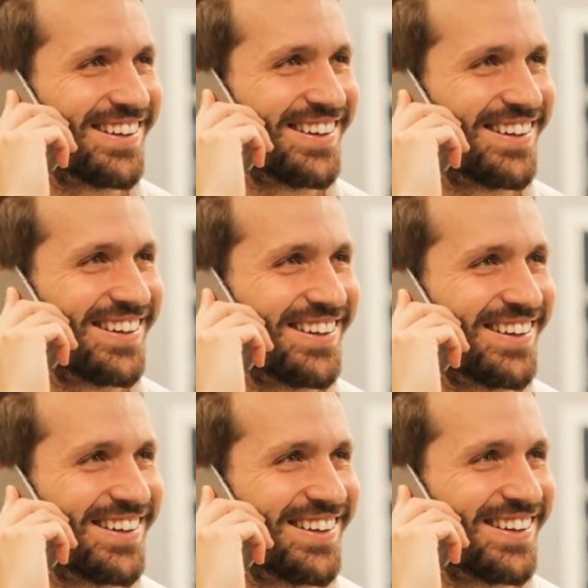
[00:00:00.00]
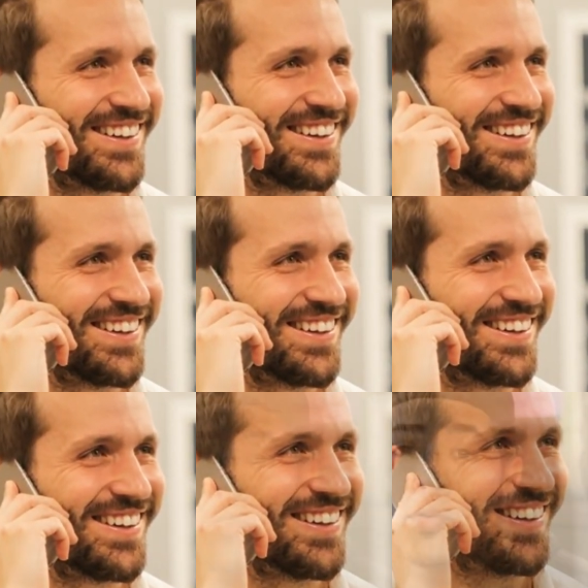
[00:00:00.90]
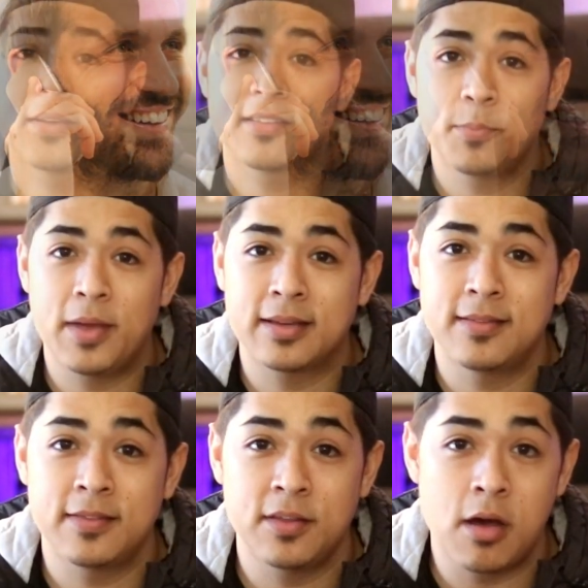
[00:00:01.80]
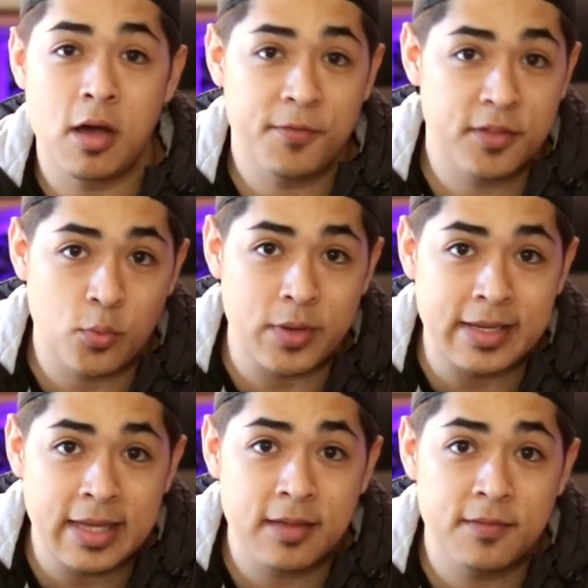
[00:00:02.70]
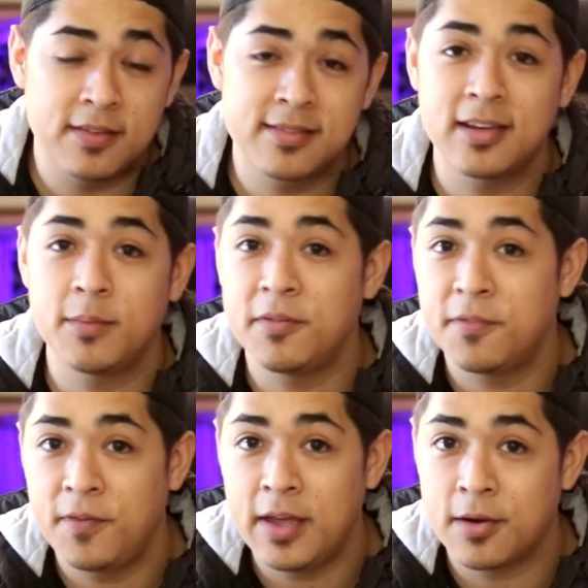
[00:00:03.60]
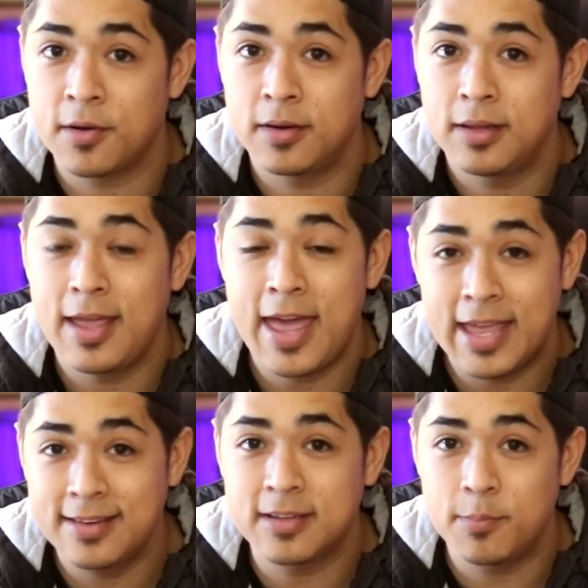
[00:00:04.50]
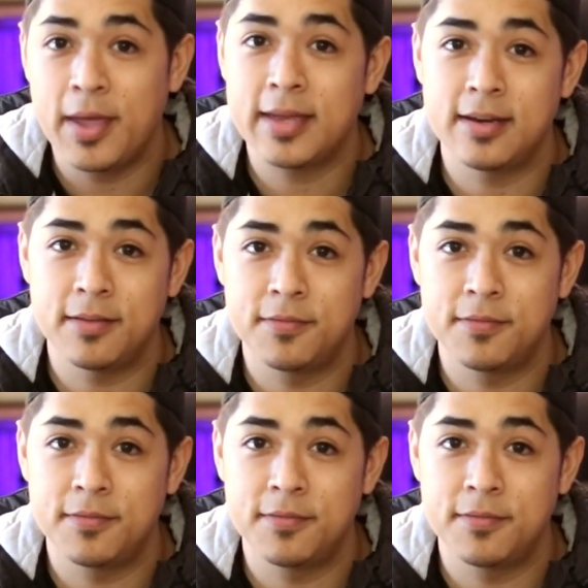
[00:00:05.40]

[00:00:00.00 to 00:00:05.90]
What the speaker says: with you. You can also expect that the offer that we give is going to be fair and competitive.